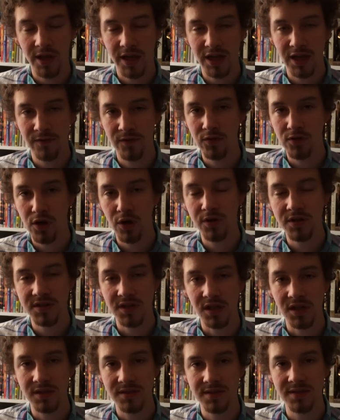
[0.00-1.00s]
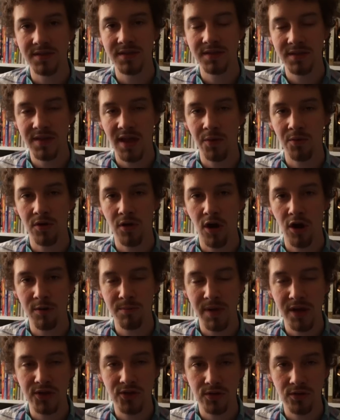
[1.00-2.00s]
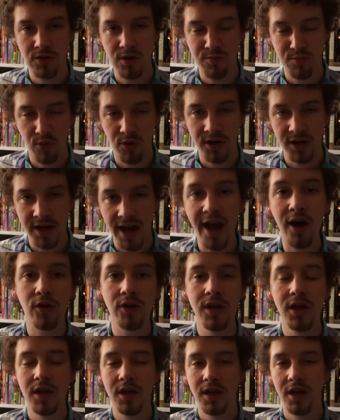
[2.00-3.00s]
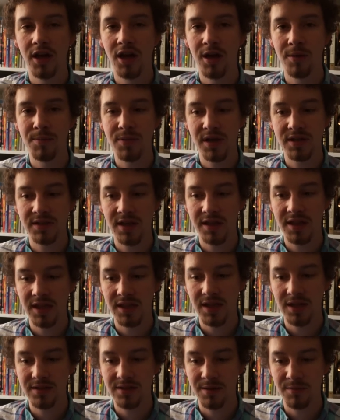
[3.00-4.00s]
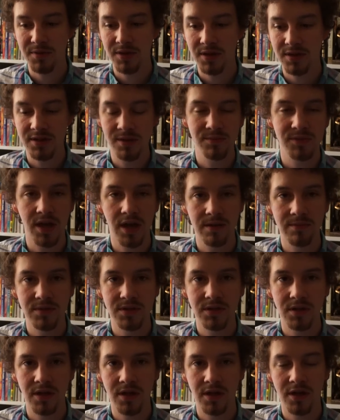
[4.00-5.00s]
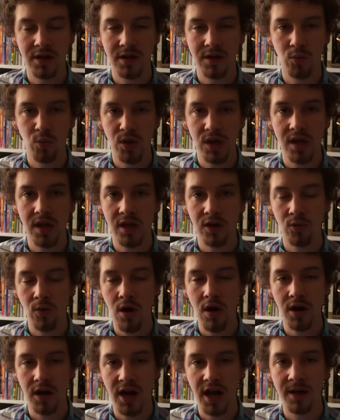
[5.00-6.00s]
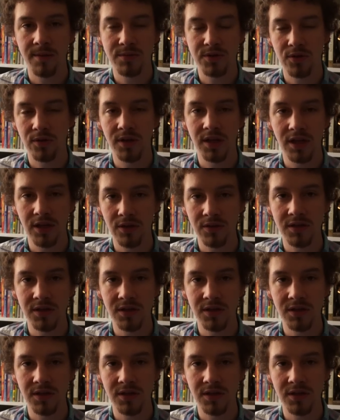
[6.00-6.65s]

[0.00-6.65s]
Like if you notice inconsistencies in that regard, make sure and point it out, because I think that's something that sometimes we can get wrong, and I'm certainly